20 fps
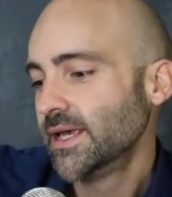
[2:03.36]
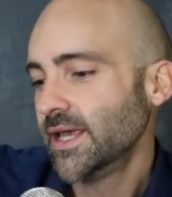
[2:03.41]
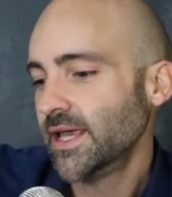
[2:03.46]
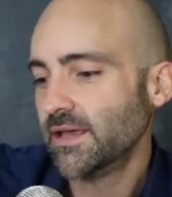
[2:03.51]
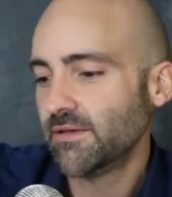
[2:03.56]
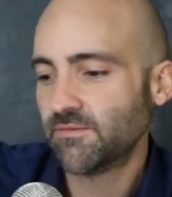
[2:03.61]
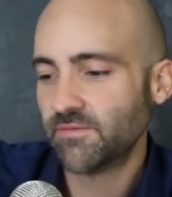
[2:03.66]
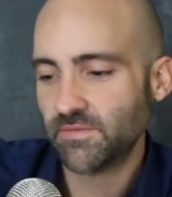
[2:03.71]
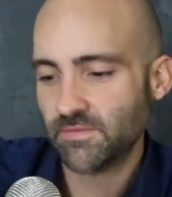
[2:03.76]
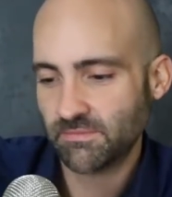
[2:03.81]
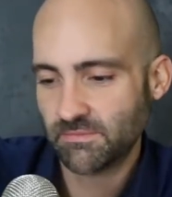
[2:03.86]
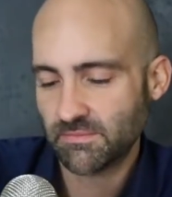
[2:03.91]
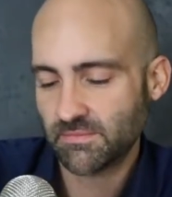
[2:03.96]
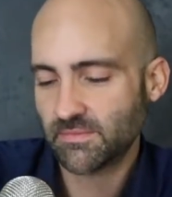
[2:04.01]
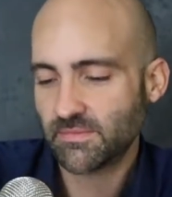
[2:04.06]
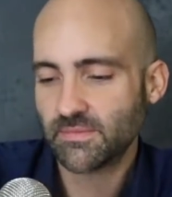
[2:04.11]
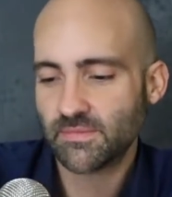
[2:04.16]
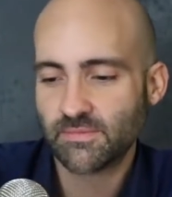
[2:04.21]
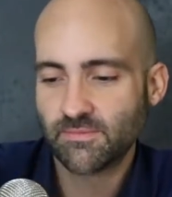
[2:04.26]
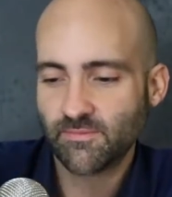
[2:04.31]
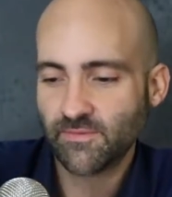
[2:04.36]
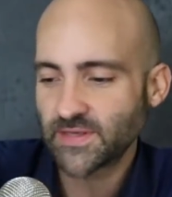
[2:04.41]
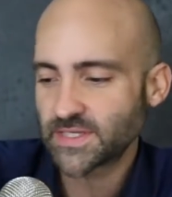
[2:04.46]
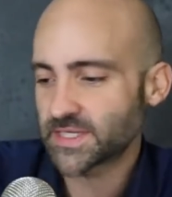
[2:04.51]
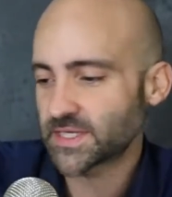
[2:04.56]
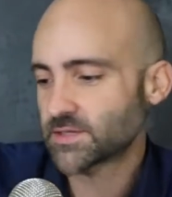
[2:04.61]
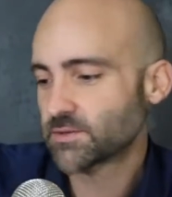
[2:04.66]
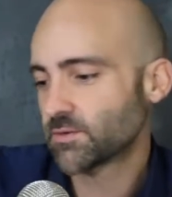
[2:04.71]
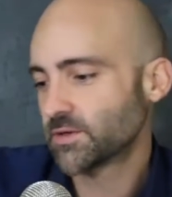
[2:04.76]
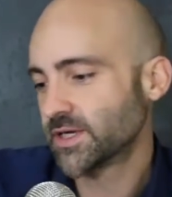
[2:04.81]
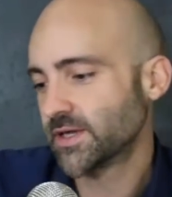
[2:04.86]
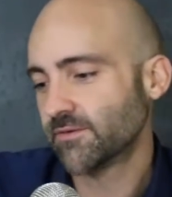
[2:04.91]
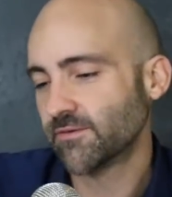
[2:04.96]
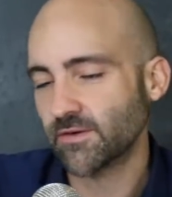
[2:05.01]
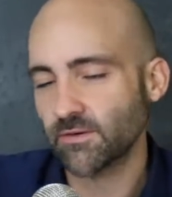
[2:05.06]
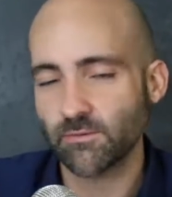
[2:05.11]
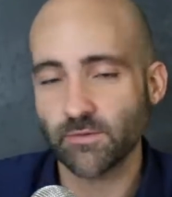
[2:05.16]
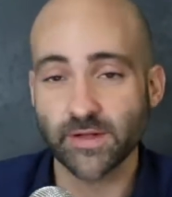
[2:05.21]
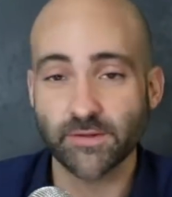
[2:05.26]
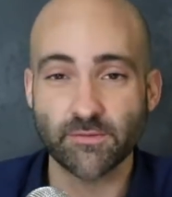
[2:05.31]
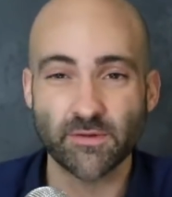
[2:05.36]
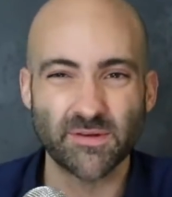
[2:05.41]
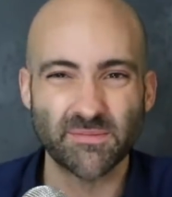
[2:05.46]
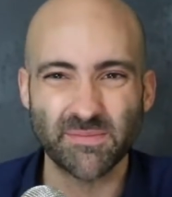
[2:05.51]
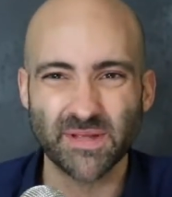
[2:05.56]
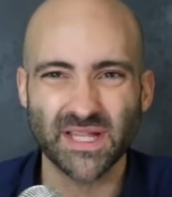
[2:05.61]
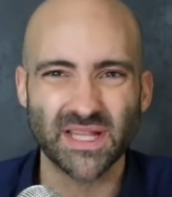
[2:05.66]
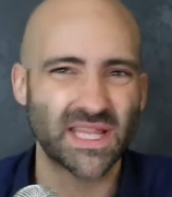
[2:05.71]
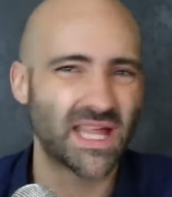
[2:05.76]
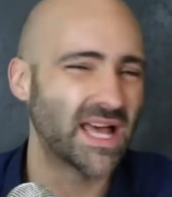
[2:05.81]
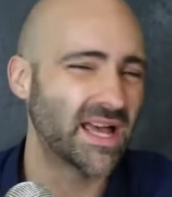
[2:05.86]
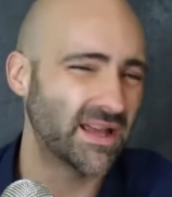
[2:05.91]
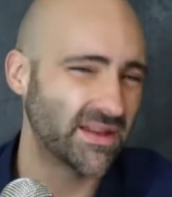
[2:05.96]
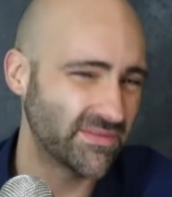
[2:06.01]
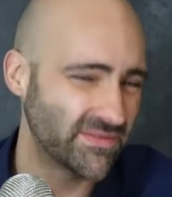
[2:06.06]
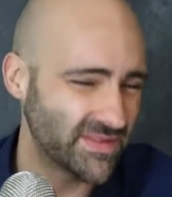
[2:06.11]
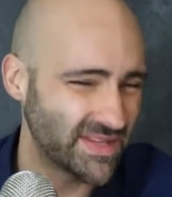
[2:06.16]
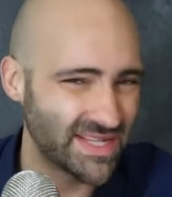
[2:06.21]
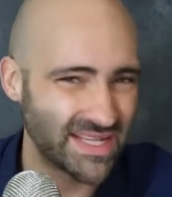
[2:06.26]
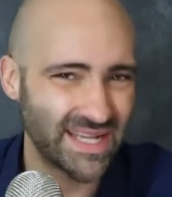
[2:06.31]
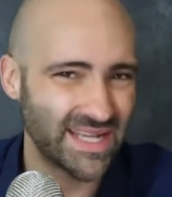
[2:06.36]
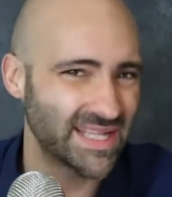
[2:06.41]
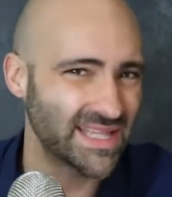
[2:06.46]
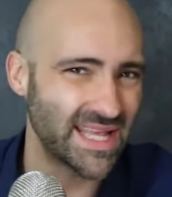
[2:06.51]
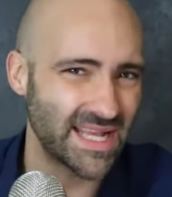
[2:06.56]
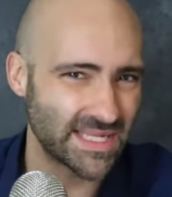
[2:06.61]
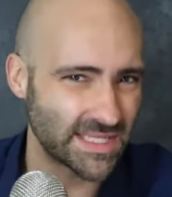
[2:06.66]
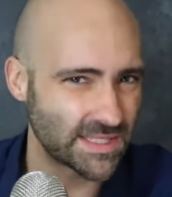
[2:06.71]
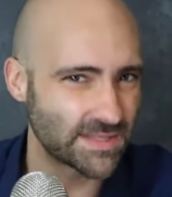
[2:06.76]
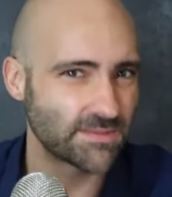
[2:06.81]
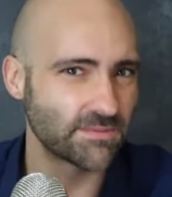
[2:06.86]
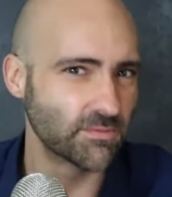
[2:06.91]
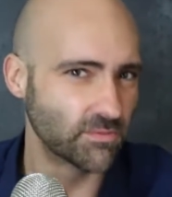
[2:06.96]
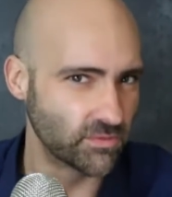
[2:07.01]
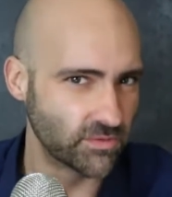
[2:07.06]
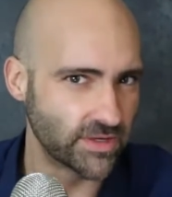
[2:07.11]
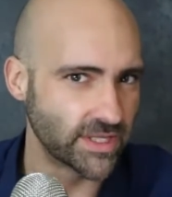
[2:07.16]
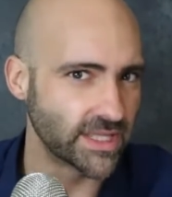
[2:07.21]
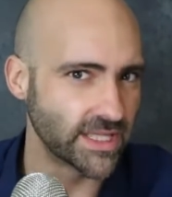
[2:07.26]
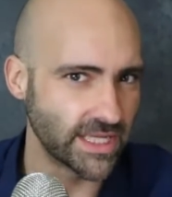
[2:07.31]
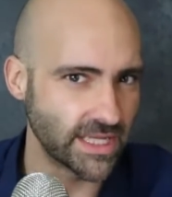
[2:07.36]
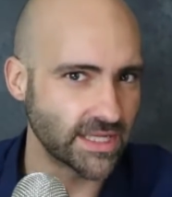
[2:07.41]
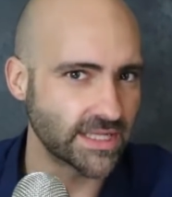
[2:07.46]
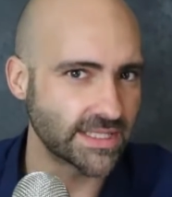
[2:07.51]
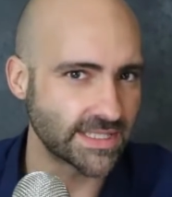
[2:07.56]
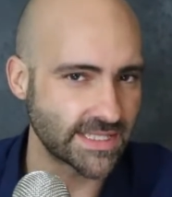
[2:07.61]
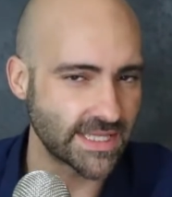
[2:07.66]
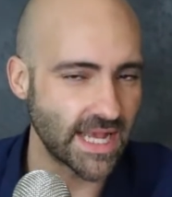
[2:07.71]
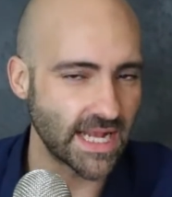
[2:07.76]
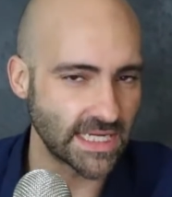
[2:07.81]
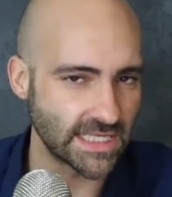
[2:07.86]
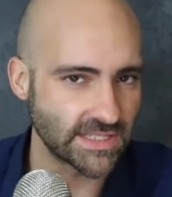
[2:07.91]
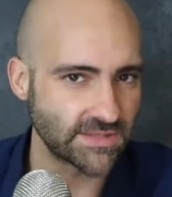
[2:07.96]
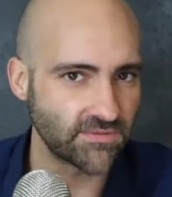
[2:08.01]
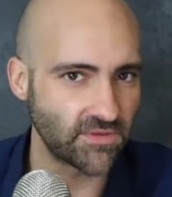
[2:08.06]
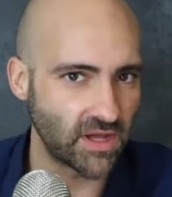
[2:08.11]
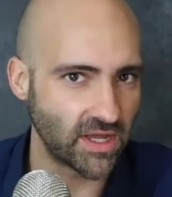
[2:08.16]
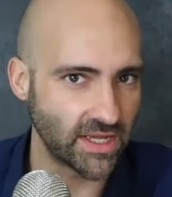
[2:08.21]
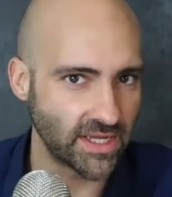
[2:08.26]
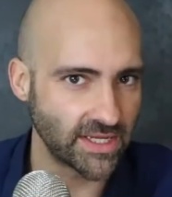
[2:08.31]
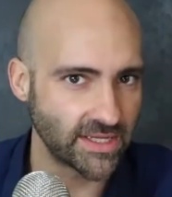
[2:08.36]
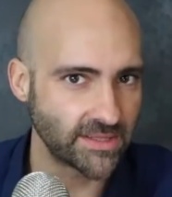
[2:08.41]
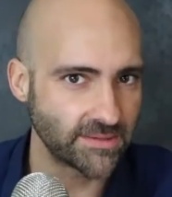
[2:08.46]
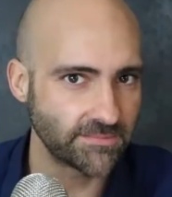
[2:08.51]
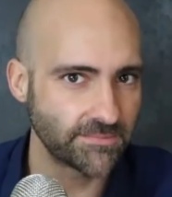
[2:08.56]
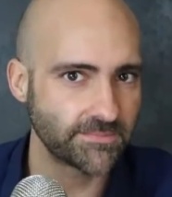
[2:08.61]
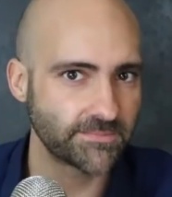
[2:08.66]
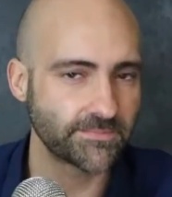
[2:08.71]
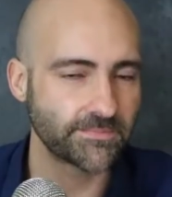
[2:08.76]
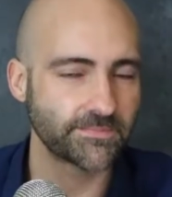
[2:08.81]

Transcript: if physics were different, we wouldn't be alive. And that's really unsatisfying.